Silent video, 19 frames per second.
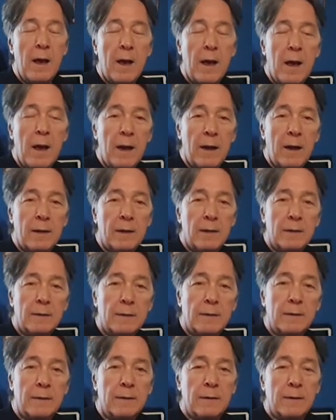
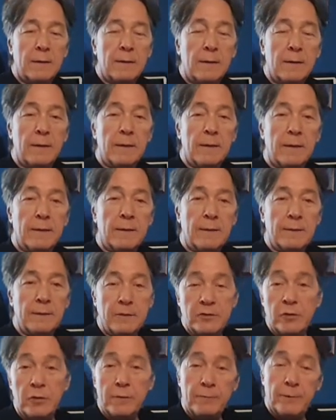The
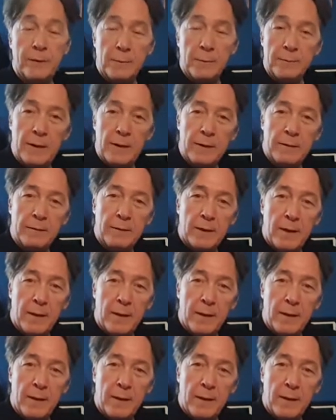short film that